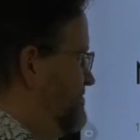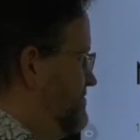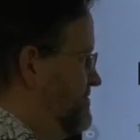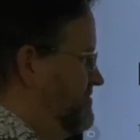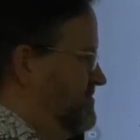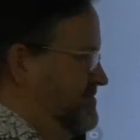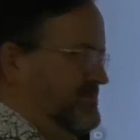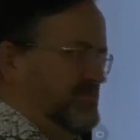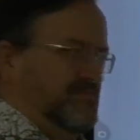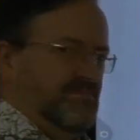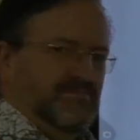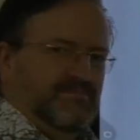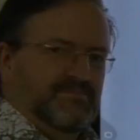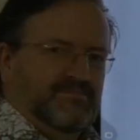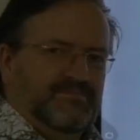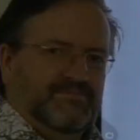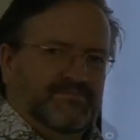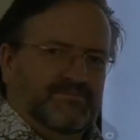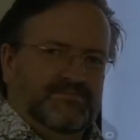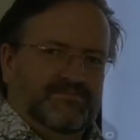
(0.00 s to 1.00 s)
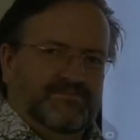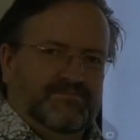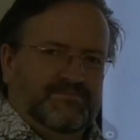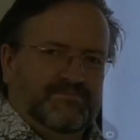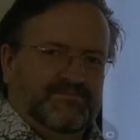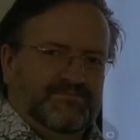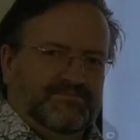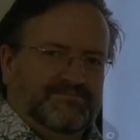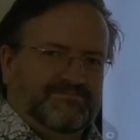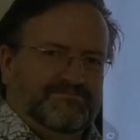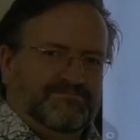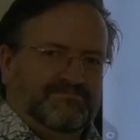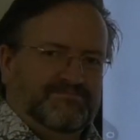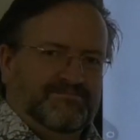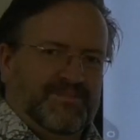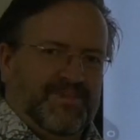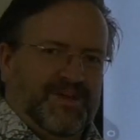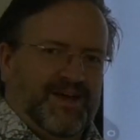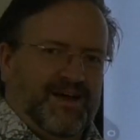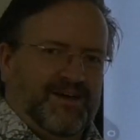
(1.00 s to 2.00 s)
rules. Okay?
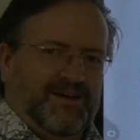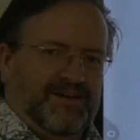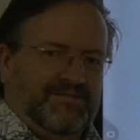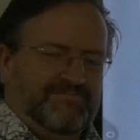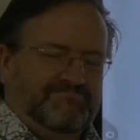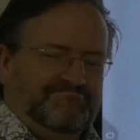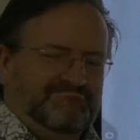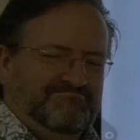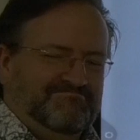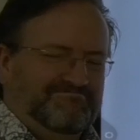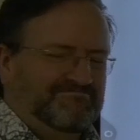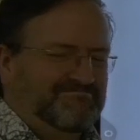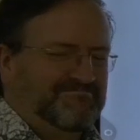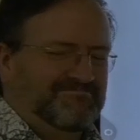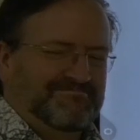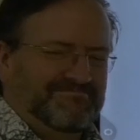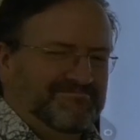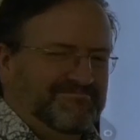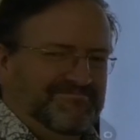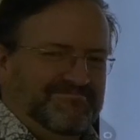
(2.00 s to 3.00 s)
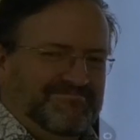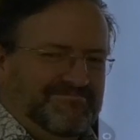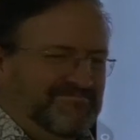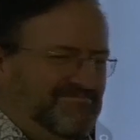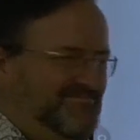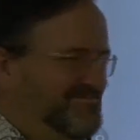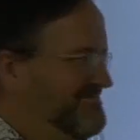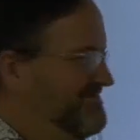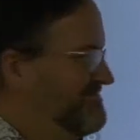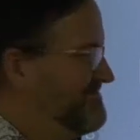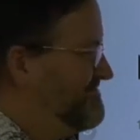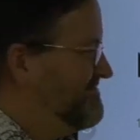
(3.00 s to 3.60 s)
And so when you're playing